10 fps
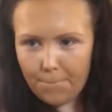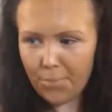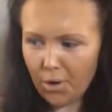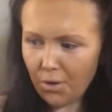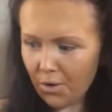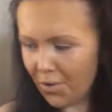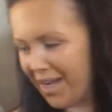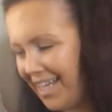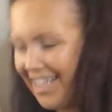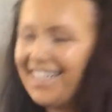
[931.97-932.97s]
Woo!
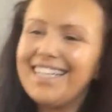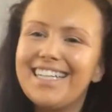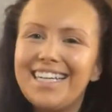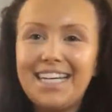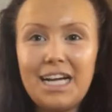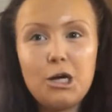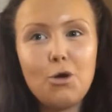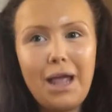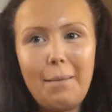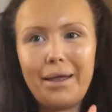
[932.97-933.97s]

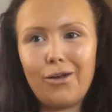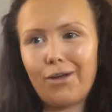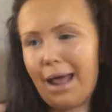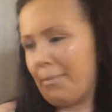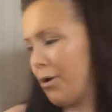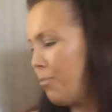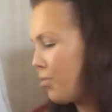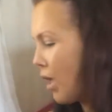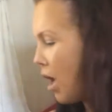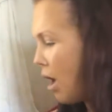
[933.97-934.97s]
Okay, I'm getting on hyper.
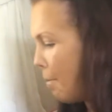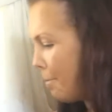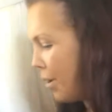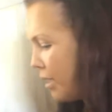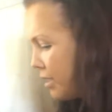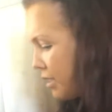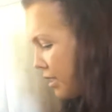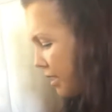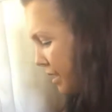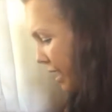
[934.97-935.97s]
But
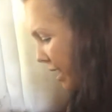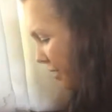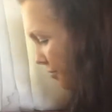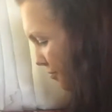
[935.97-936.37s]
yeah,